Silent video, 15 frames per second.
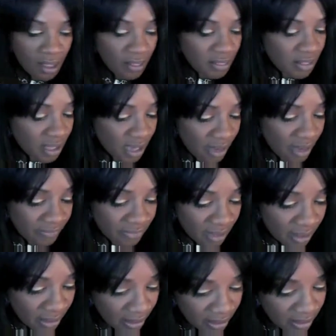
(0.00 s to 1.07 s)
Then after I
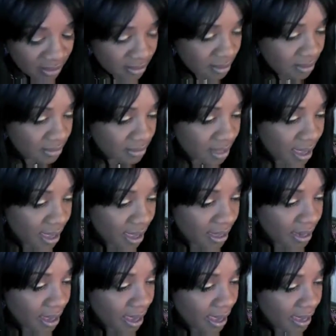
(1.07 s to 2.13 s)
did that,
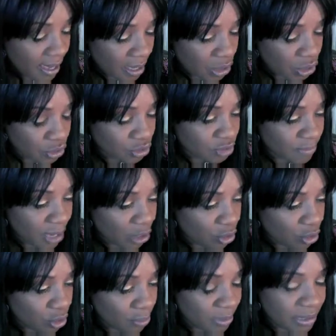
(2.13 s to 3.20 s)
I used my
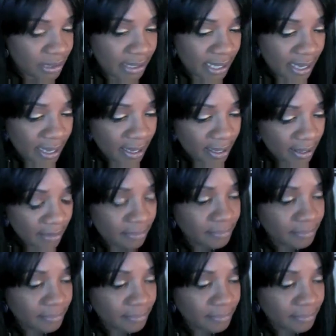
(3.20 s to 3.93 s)
Urban Decay